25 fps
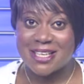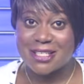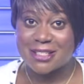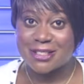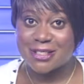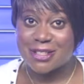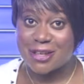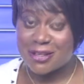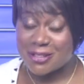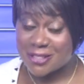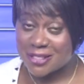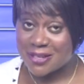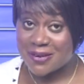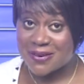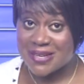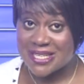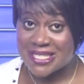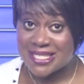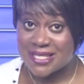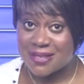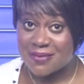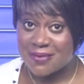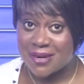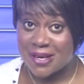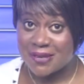Dr.
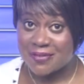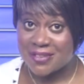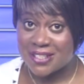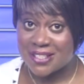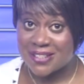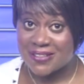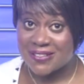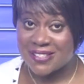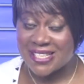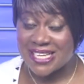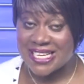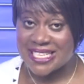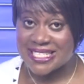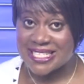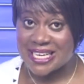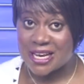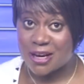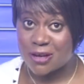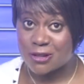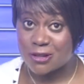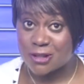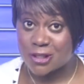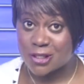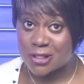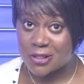Chris Imafidon. He's a
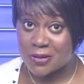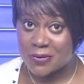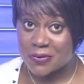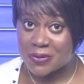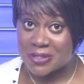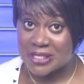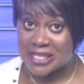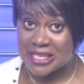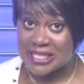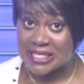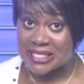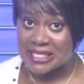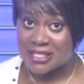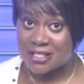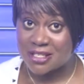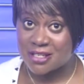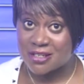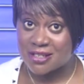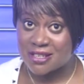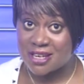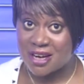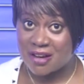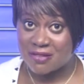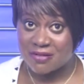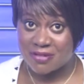consultant to
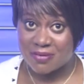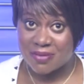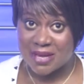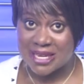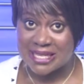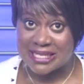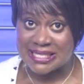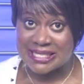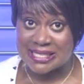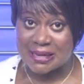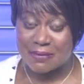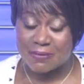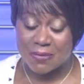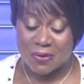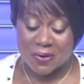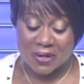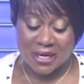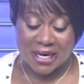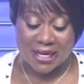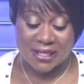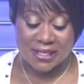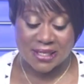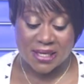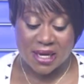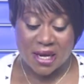governments and
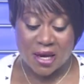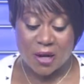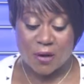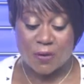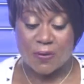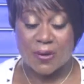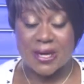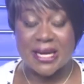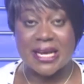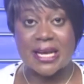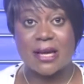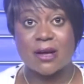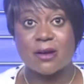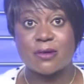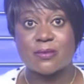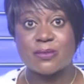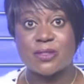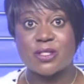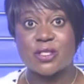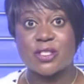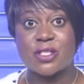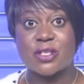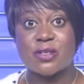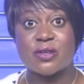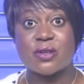monarchs when it
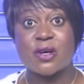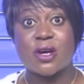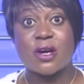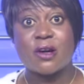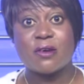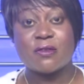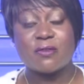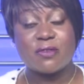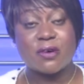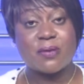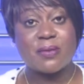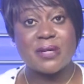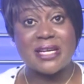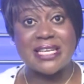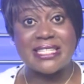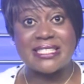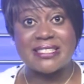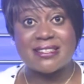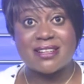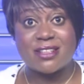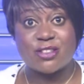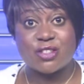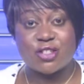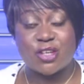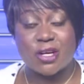comes to
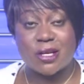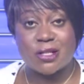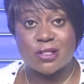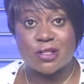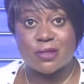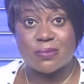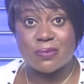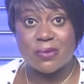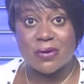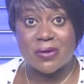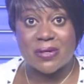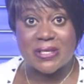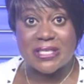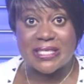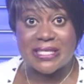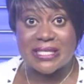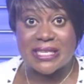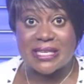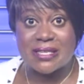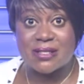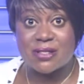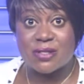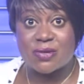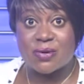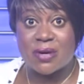formulating education
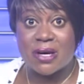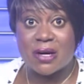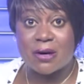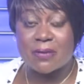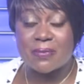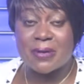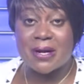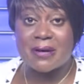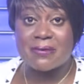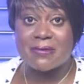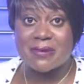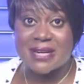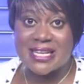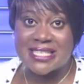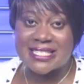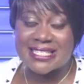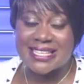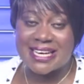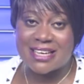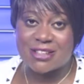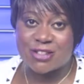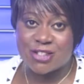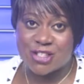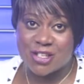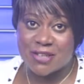policies to help raise
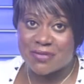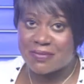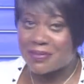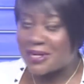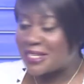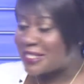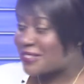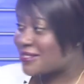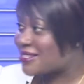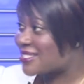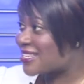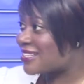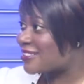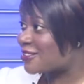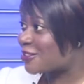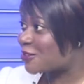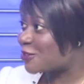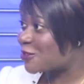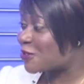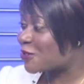achievements. Dr.